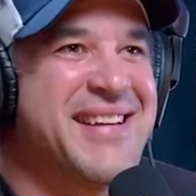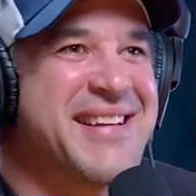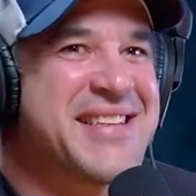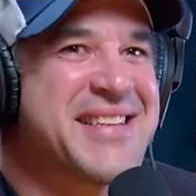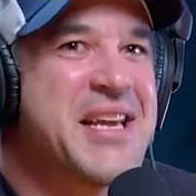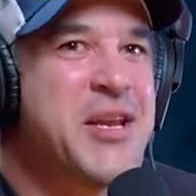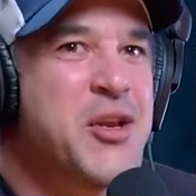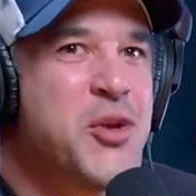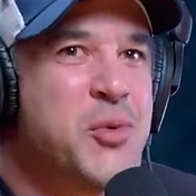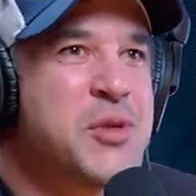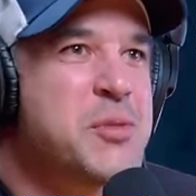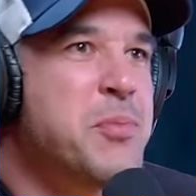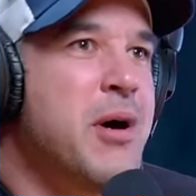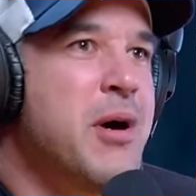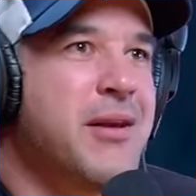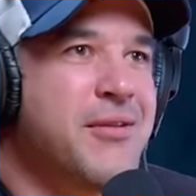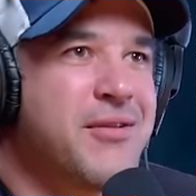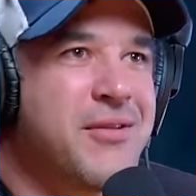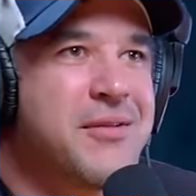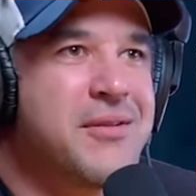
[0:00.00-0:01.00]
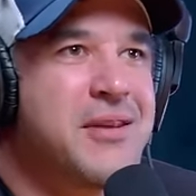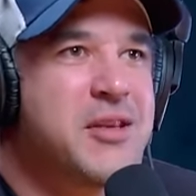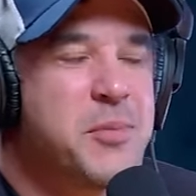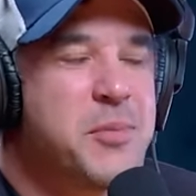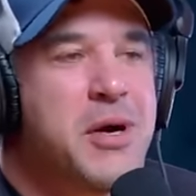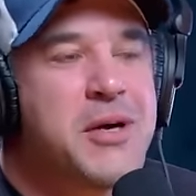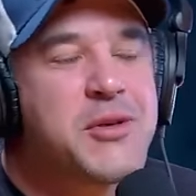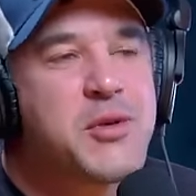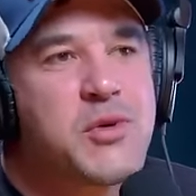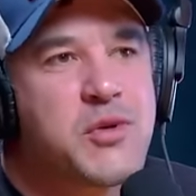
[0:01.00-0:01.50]
Because I knew his boss. His
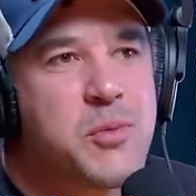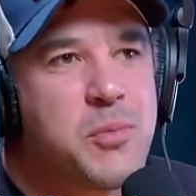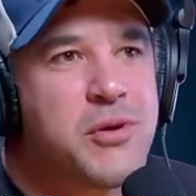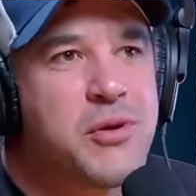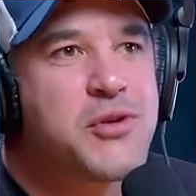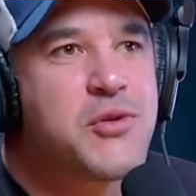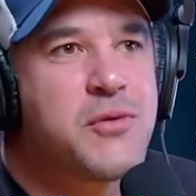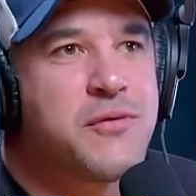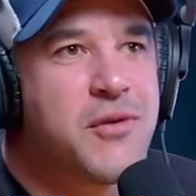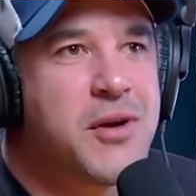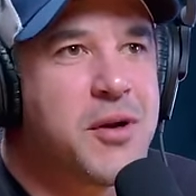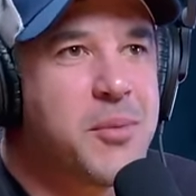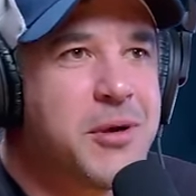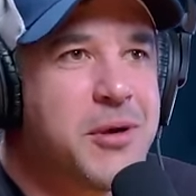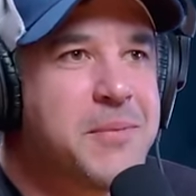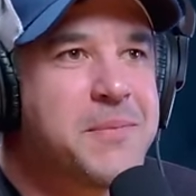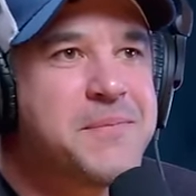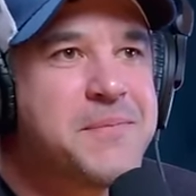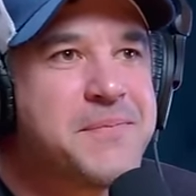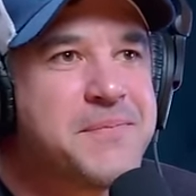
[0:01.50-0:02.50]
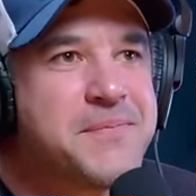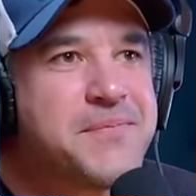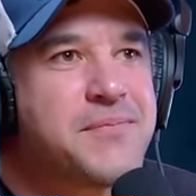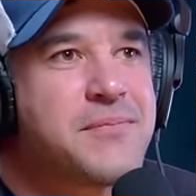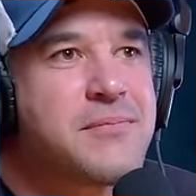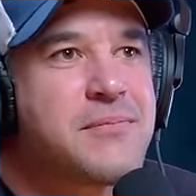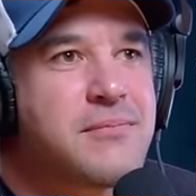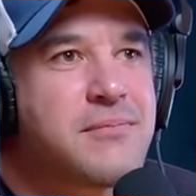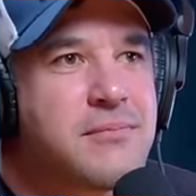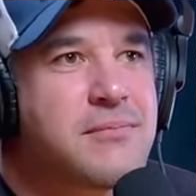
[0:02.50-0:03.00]
boss was a personal friend of mine. I
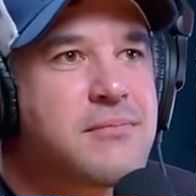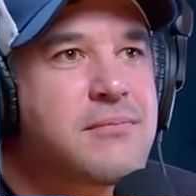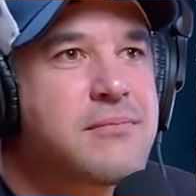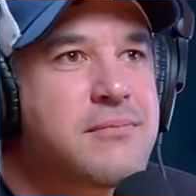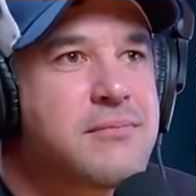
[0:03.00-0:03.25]
like that.